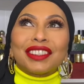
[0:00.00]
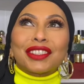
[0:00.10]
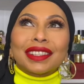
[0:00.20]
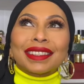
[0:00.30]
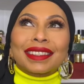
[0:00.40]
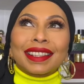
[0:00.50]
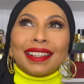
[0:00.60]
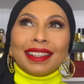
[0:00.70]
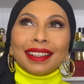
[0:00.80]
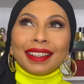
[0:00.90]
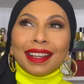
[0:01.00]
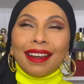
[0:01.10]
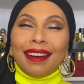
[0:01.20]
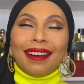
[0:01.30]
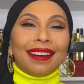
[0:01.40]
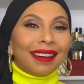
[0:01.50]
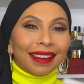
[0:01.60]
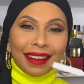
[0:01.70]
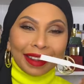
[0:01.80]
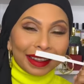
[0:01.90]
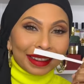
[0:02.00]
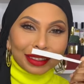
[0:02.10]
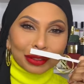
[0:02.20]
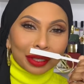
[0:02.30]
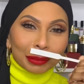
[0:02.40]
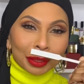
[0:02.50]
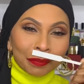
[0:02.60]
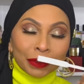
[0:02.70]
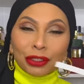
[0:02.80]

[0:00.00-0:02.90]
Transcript: just, I can't describe it.